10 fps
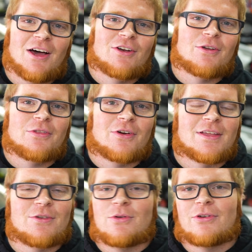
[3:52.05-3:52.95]
under
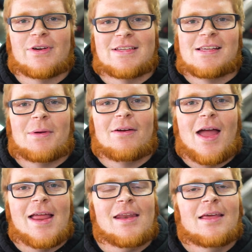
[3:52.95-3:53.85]
32 degrees. Am I
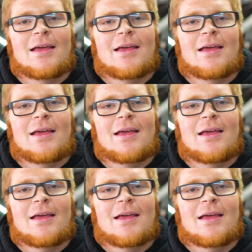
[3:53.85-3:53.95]
right?